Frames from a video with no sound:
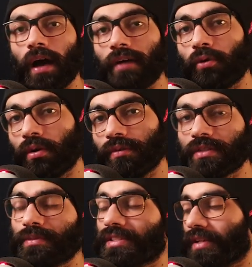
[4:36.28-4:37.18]
I've
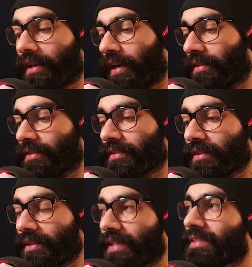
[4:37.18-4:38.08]
always been stuck at is,
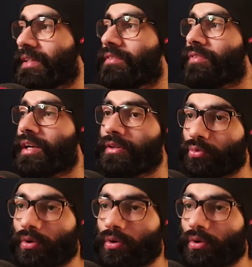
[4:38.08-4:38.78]
let's say if I do